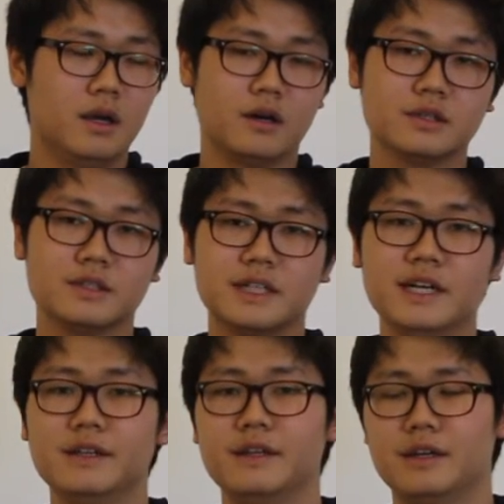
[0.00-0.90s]
Our
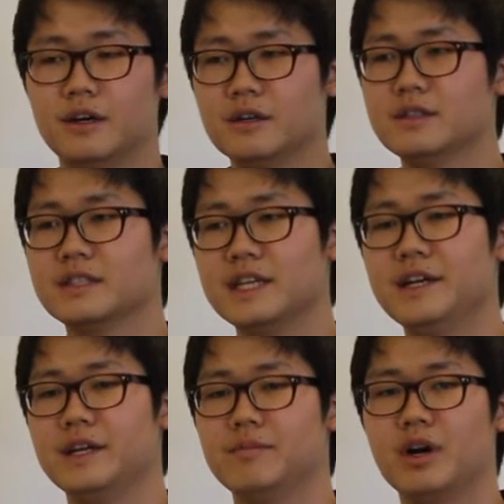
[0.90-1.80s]
society, our
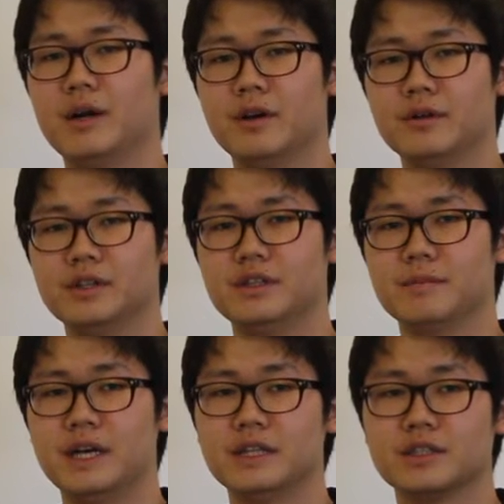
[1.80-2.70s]
society primarily
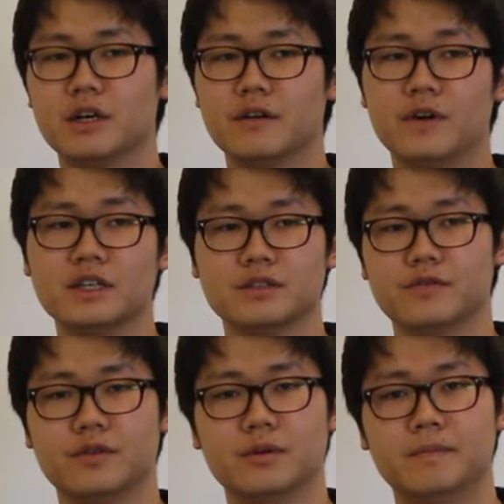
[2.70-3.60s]
depends on fossil
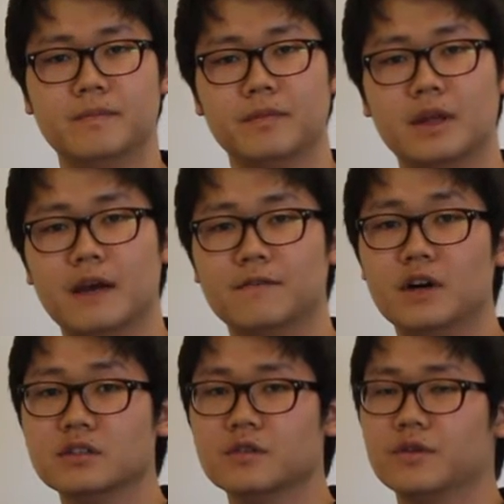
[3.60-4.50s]
fuel, and
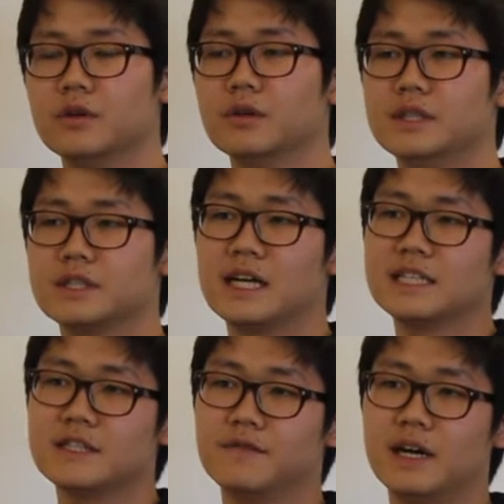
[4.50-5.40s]
fossil fuel is
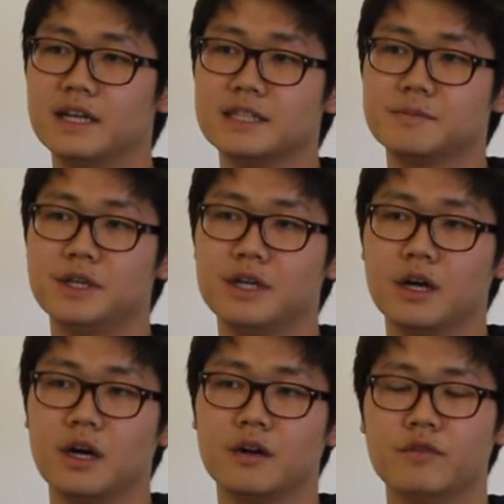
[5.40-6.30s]
classified as
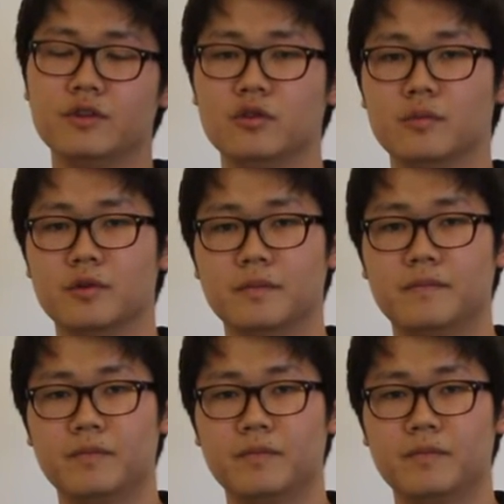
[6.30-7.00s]
being unrenewable.